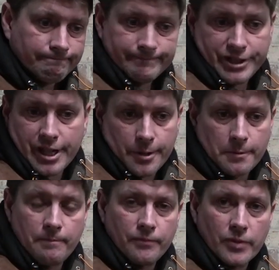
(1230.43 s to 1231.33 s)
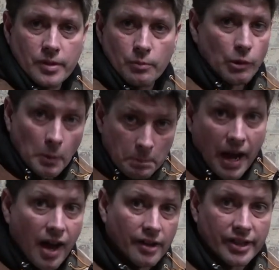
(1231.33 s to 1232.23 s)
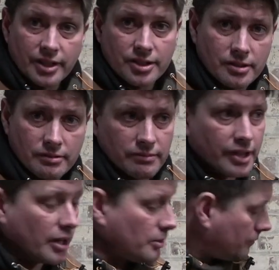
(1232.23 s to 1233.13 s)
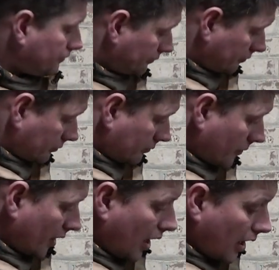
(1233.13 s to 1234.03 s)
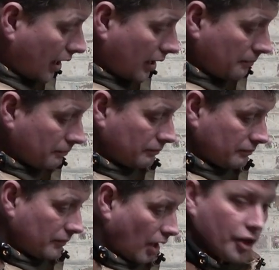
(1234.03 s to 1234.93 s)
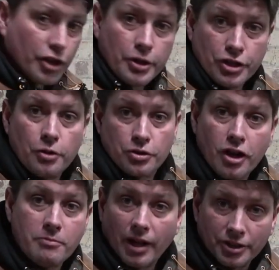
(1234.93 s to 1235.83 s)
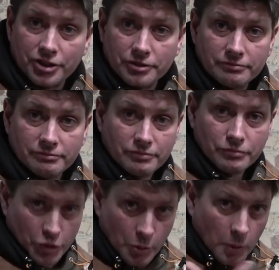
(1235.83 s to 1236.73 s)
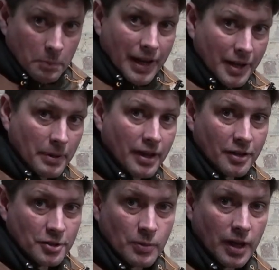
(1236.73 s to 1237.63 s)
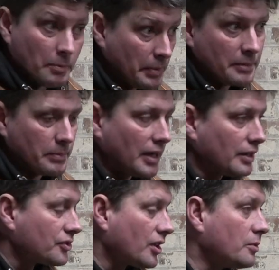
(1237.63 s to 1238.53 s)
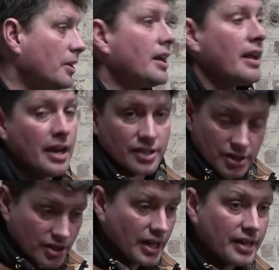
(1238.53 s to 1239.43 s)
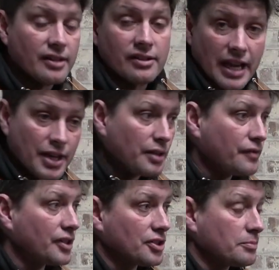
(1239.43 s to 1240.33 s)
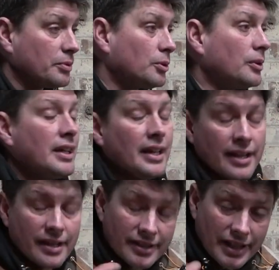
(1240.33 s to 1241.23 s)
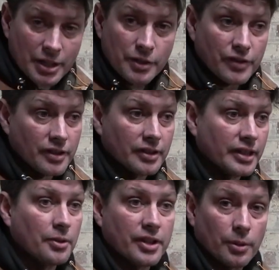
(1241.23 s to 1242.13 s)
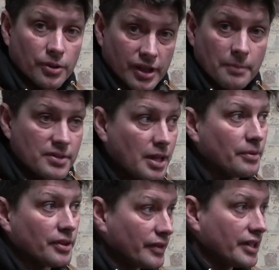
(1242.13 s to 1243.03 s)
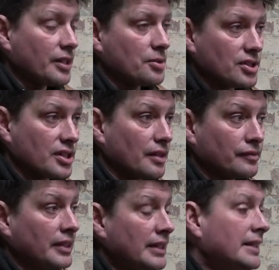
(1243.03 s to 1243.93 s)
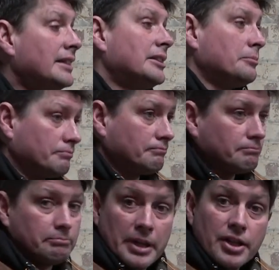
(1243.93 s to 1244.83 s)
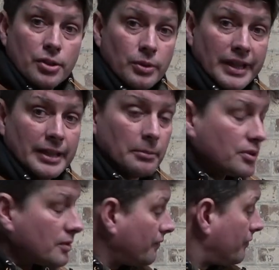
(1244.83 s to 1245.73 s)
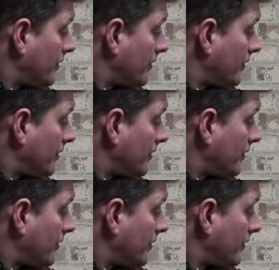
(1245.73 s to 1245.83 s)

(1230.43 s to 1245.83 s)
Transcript: So we're all part of this, you know. I can only do so much. You all play a part as well, a big part. So as I said, thank you for your support. Thank you for, you know, the old thumbs up on the videos and stuff, because it all helps.